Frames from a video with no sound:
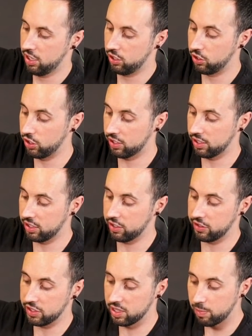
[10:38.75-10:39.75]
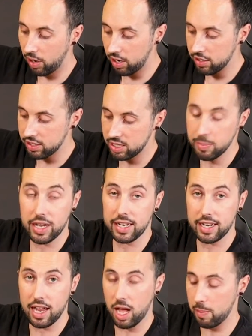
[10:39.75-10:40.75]
looks a little sparse depending
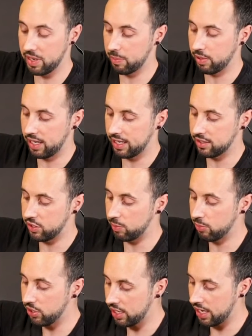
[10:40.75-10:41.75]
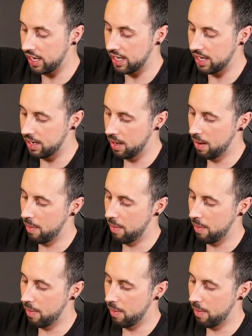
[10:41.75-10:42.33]
on how many plants you put in it,